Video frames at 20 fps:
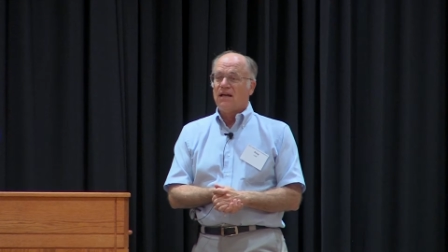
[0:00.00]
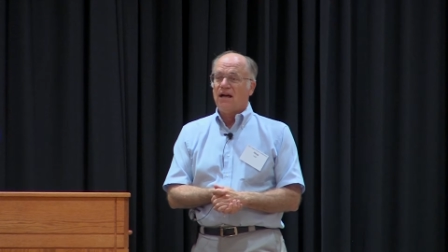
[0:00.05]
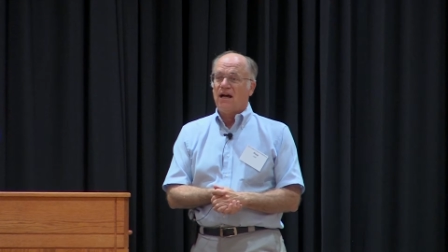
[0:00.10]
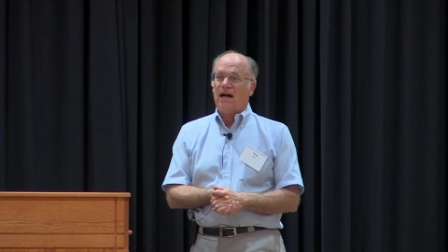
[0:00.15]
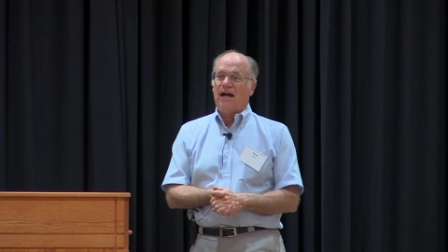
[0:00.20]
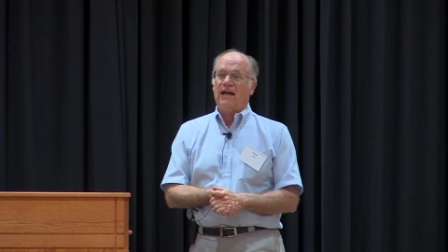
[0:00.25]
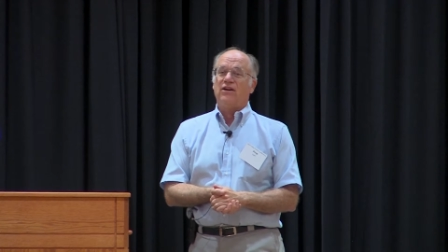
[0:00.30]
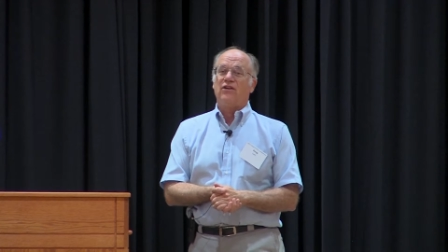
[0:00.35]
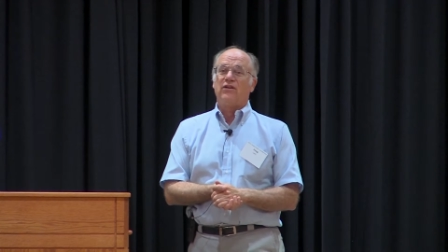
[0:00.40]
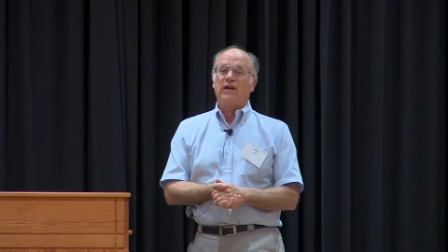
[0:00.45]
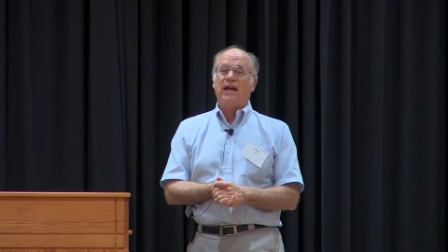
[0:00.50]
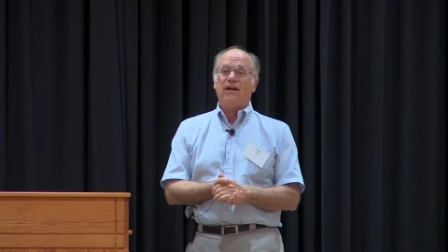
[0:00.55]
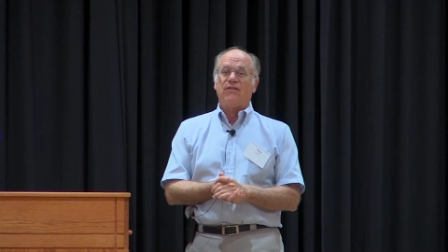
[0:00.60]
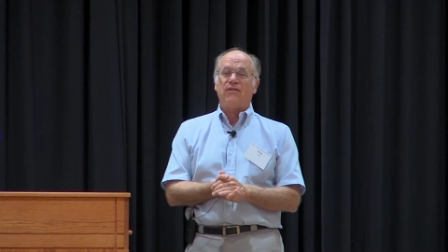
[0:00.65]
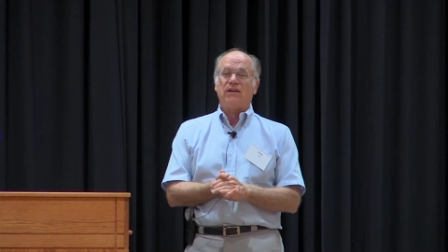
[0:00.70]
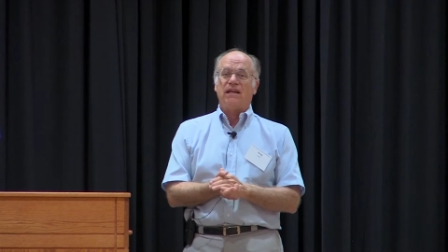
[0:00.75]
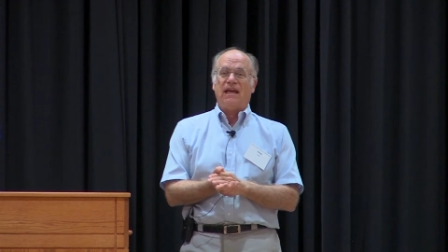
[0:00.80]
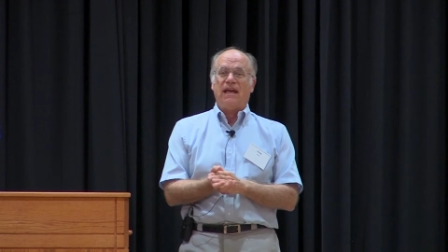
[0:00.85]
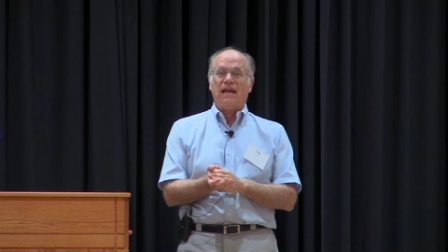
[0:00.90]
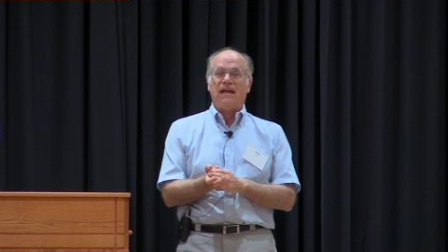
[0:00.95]
I don't have
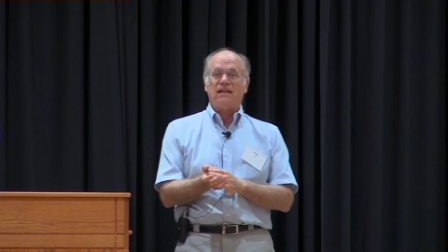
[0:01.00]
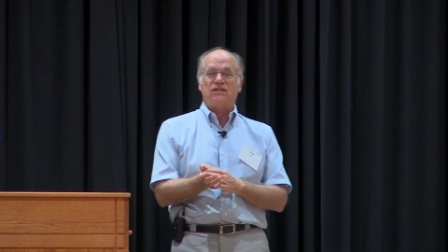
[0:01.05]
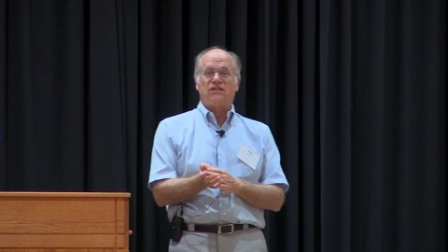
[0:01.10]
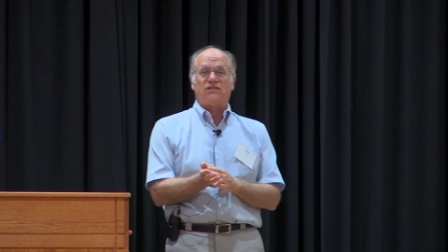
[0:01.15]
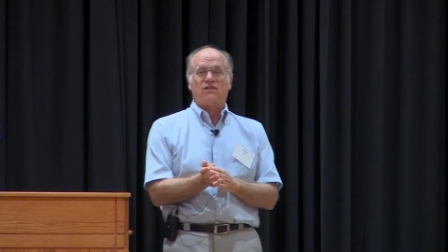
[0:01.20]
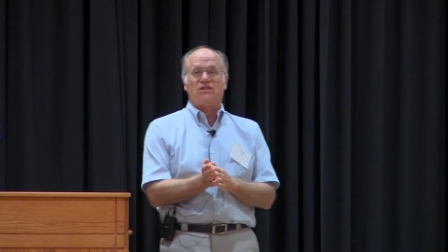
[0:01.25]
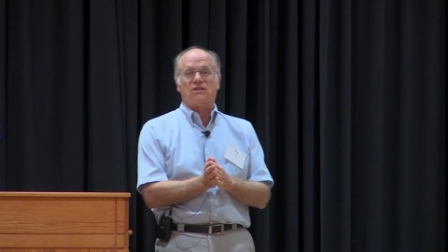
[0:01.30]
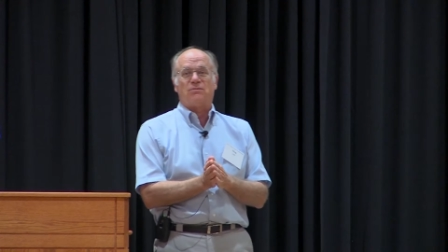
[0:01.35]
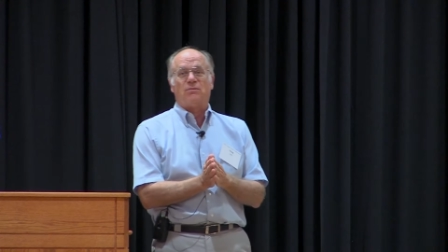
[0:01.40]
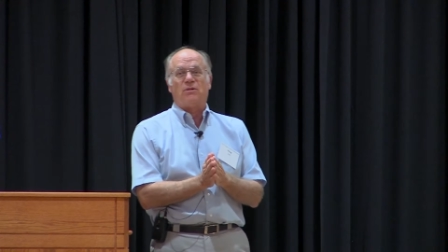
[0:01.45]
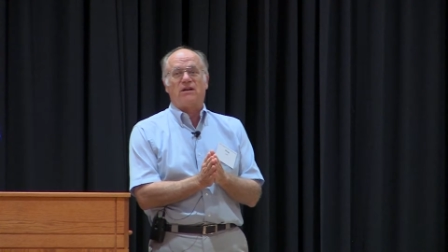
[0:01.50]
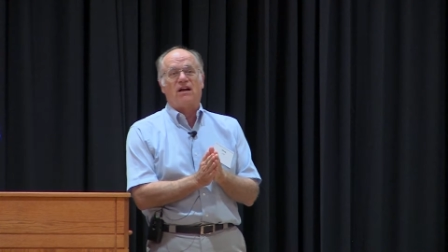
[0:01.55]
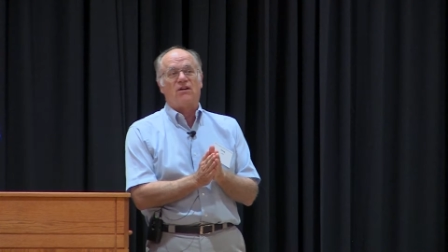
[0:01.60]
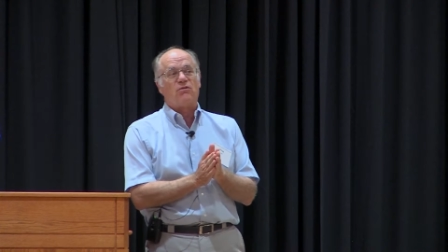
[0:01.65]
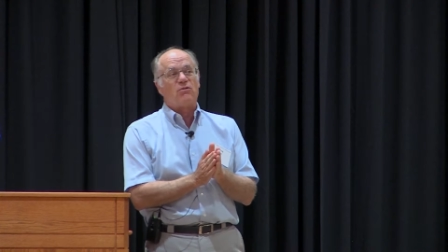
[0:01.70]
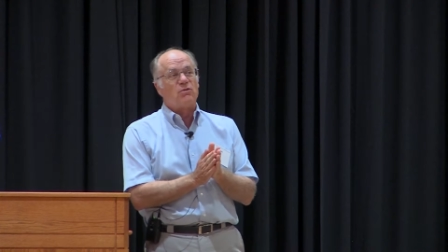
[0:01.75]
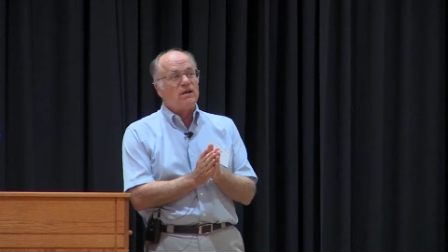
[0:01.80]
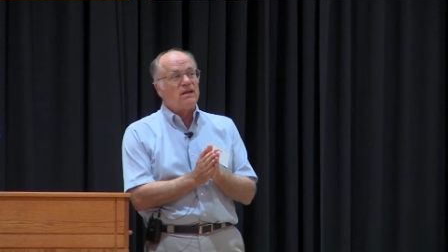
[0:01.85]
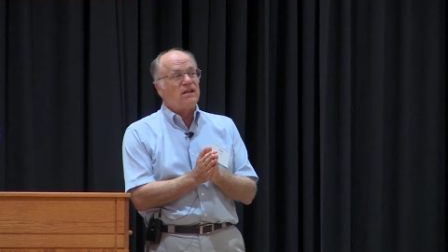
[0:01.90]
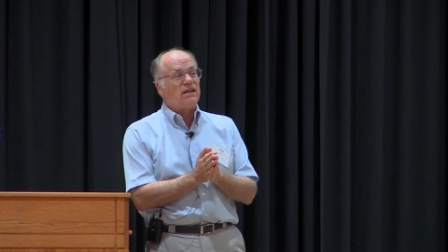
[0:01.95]
any answers, but I
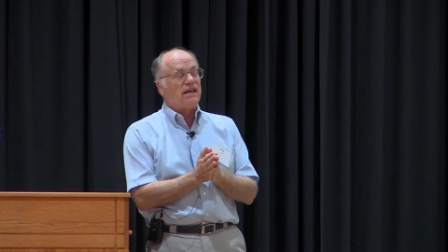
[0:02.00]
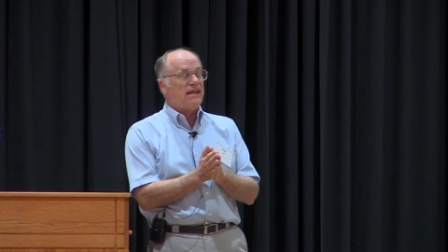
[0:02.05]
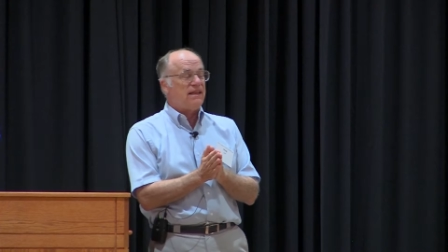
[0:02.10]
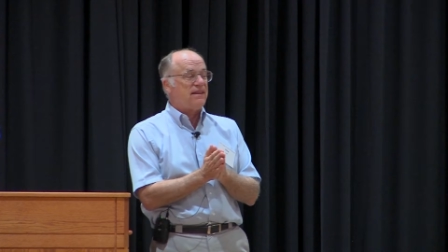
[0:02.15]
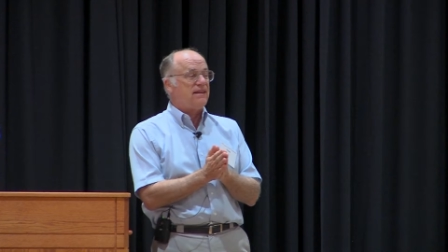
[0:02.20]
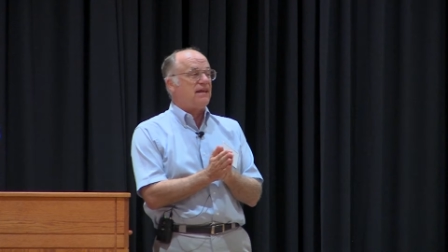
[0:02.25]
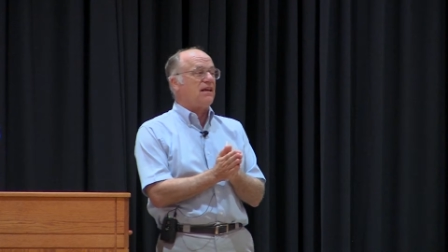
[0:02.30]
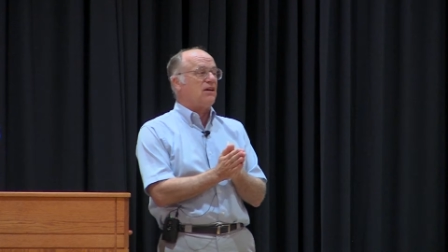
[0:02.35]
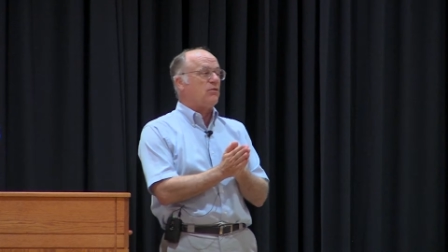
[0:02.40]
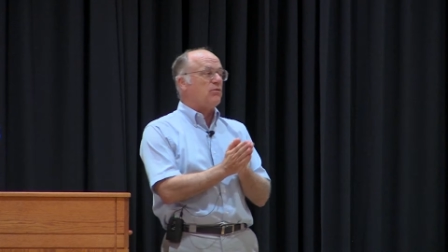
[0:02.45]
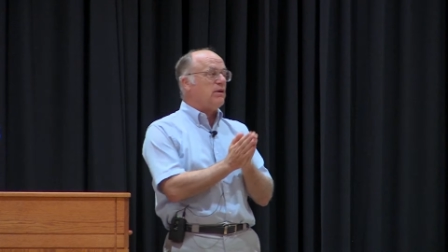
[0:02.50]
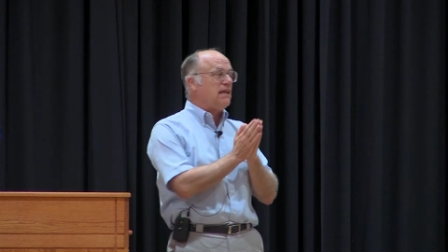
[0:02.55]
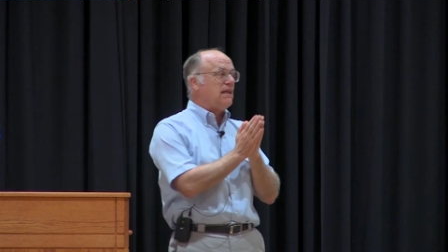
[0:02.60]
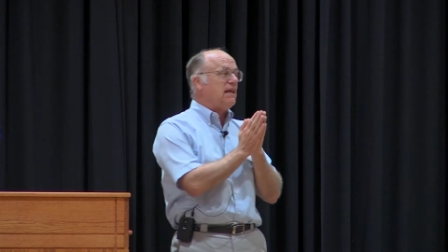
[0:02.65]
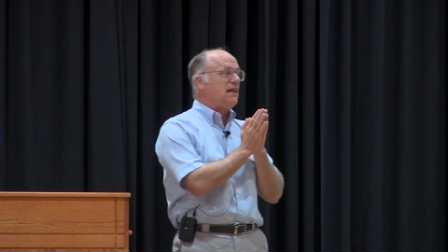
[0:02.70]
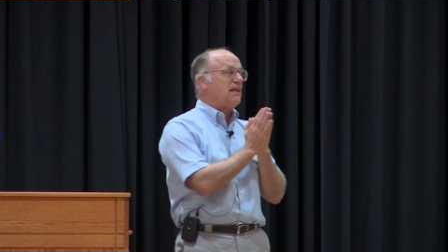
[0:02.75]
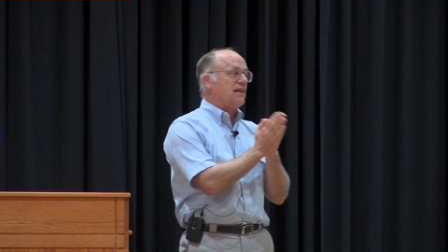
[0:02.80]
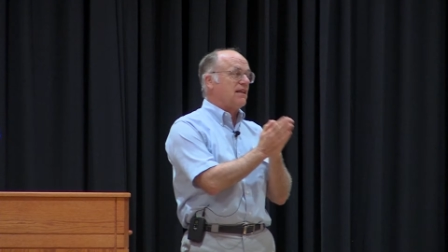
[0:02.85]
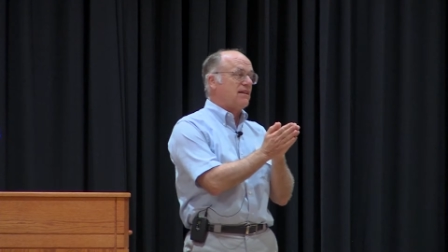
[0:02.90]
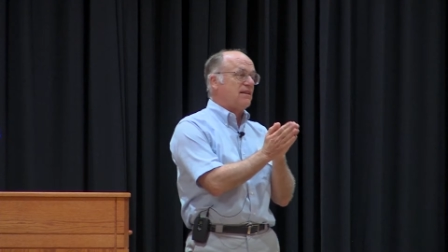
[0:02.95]
really think we
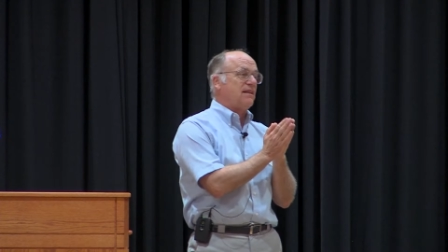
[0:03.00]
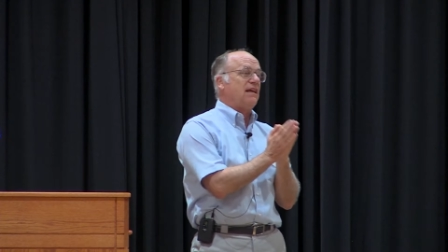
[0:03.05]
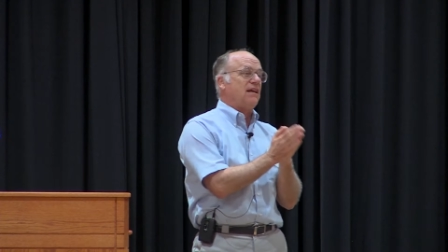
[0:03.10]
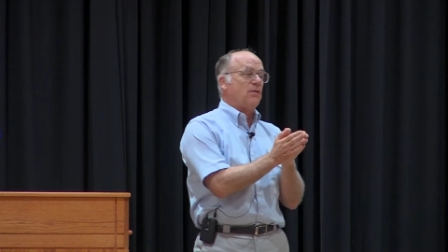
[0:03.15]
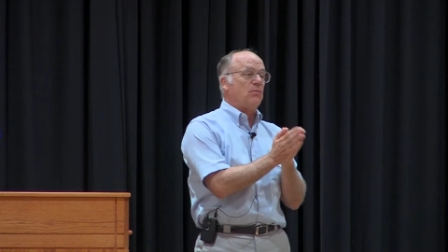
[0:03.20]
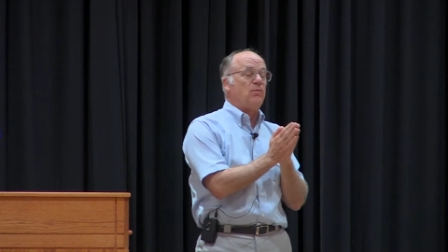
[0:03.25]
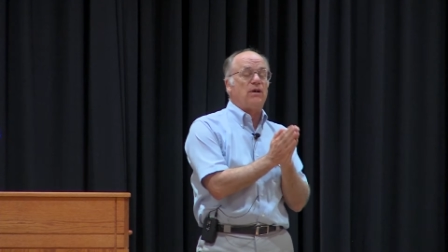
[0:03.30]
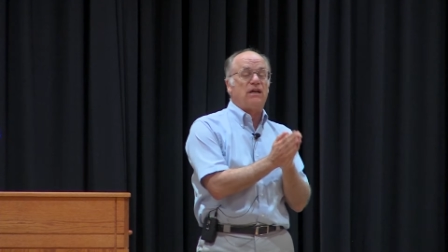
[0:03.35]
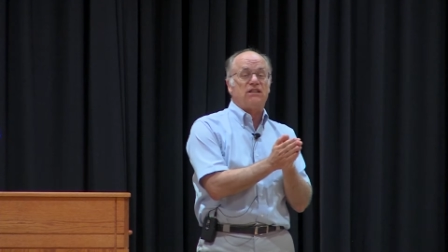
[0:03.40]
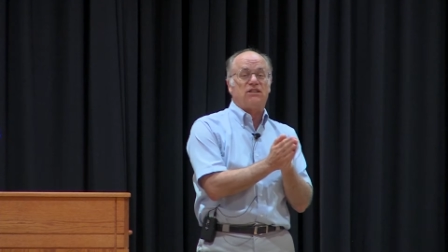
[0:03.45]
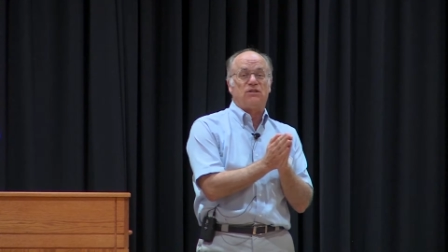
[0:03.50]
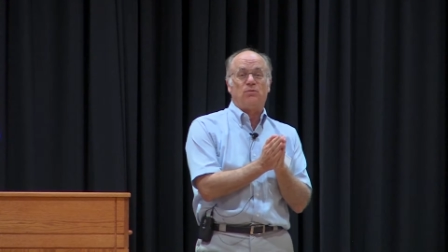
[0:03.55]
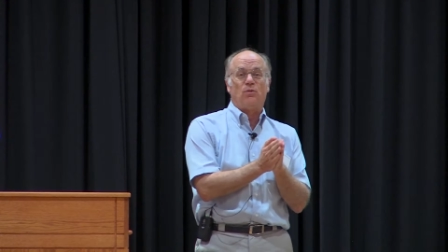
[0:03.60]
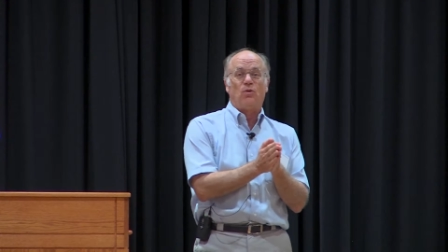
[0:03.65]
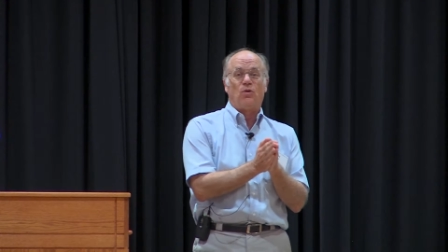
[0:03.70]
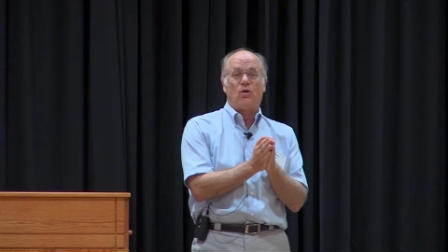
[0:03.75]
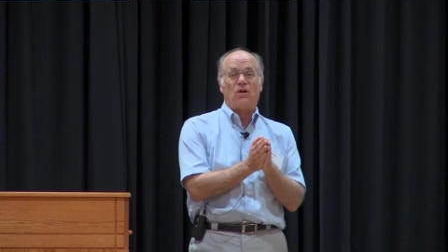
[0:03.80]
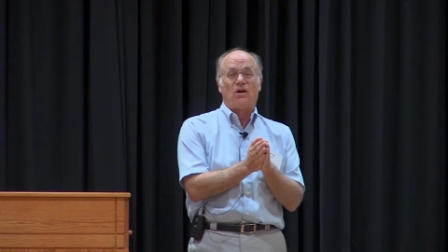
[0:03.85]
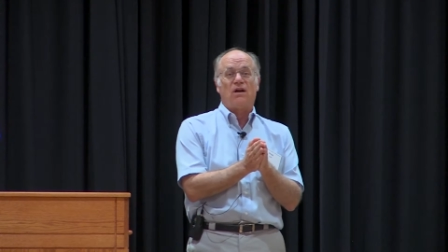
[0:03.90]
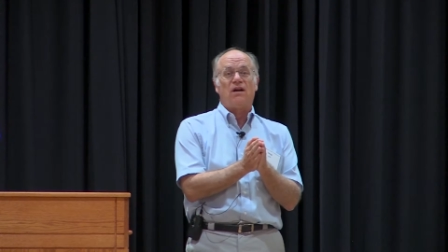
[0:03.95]
need to think much
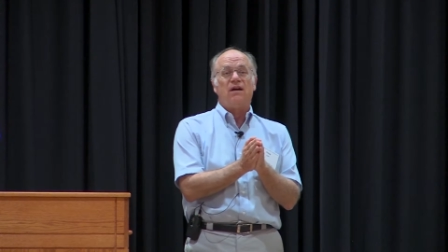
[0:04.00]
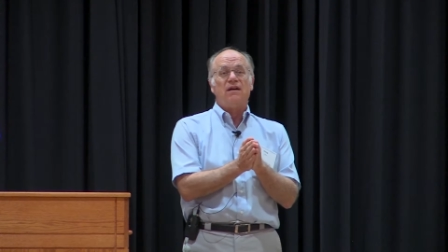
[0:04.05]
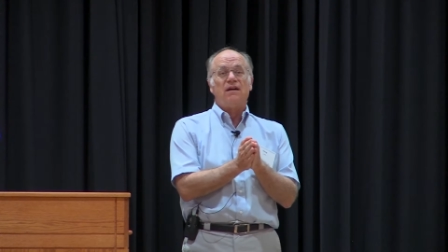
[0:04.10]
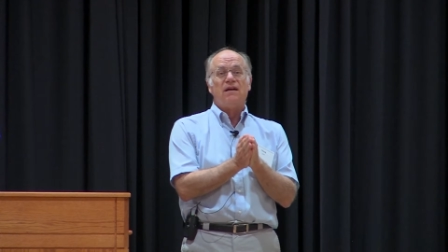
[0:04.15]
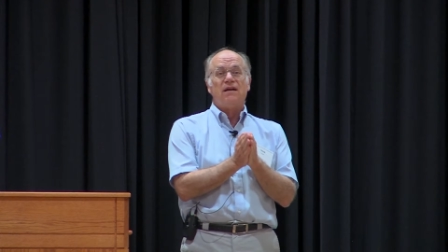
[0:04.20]
more